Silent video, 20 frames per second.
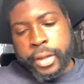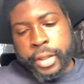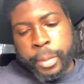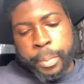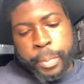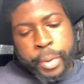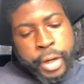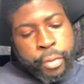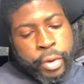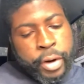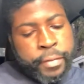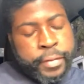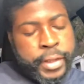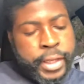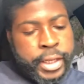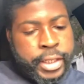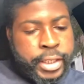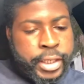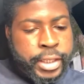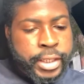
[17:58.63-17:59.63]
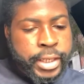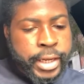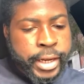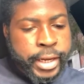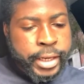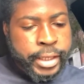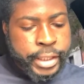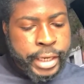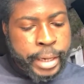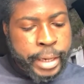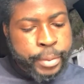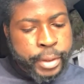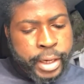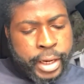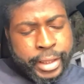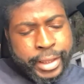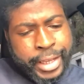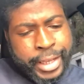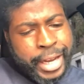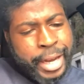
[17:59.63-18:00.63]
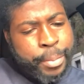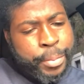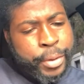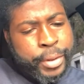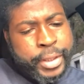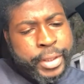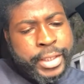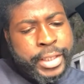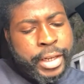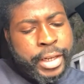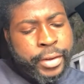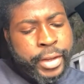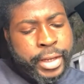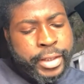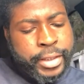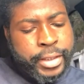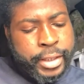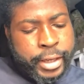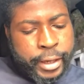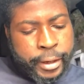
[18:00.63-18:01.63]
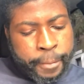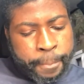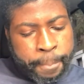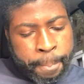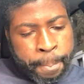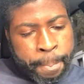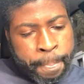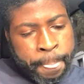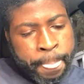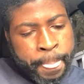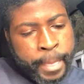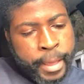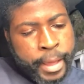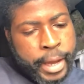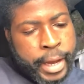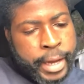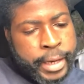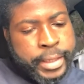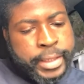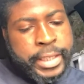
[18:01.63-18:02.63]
The book of Revelation, the second chapter, and I think I brought this out yesterday, and